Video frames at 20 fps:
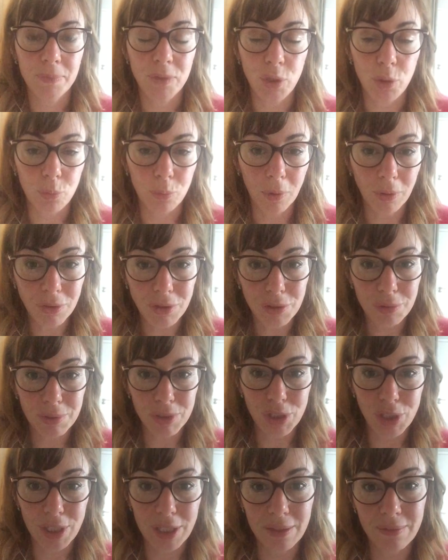you want to
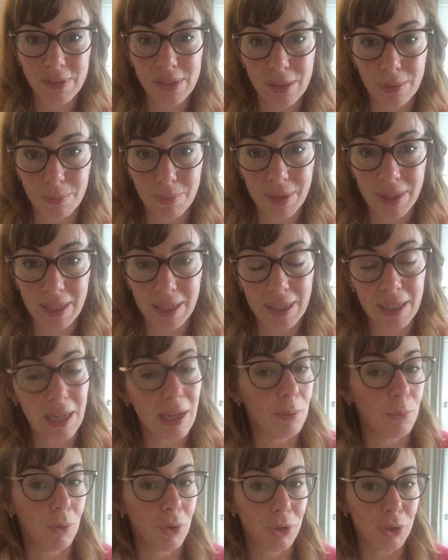achieve something
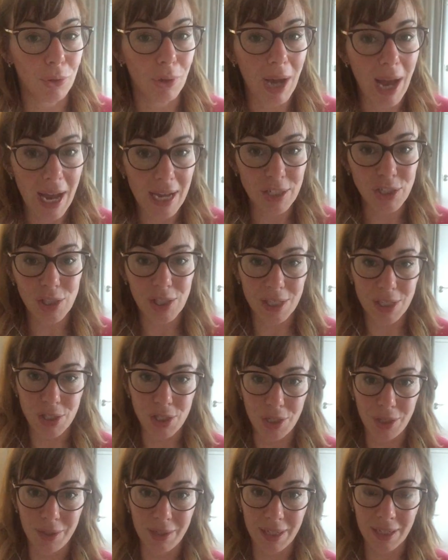and what you're actually
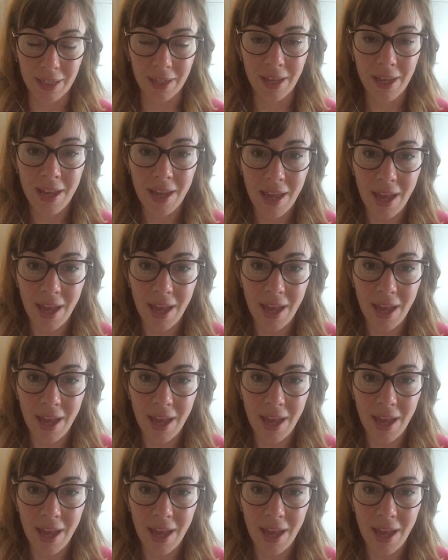doing